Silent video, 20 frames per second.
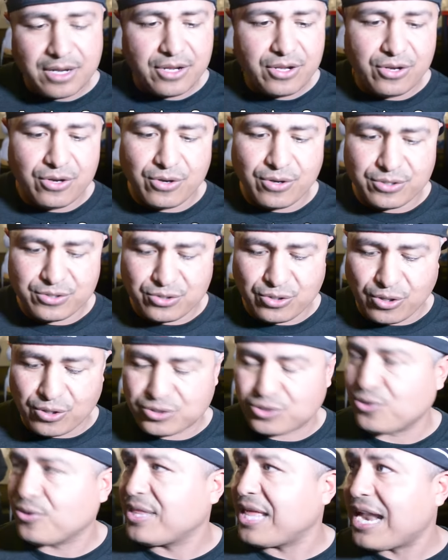You know,
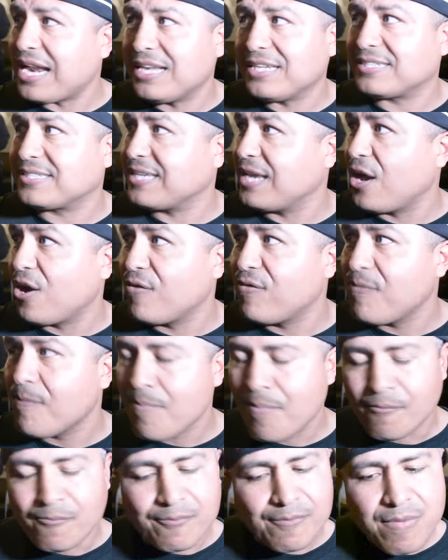so that itself
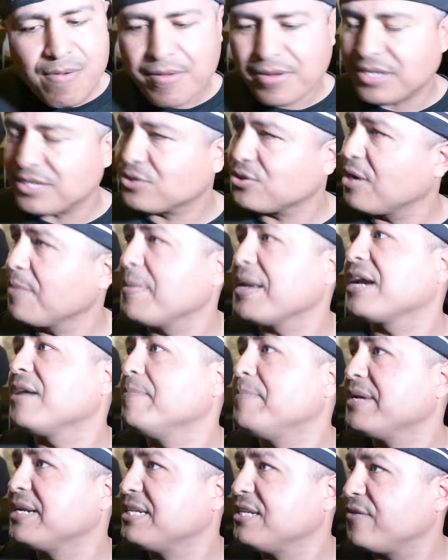is going to make
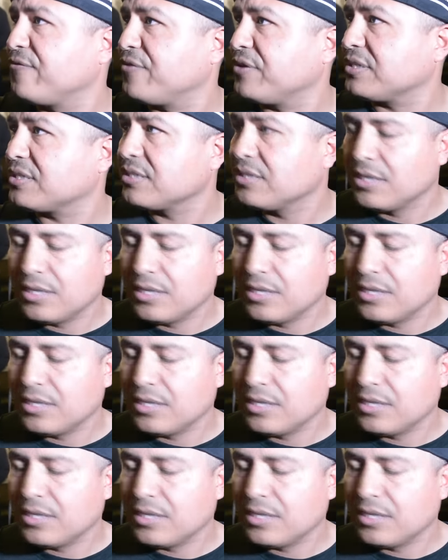a big difference.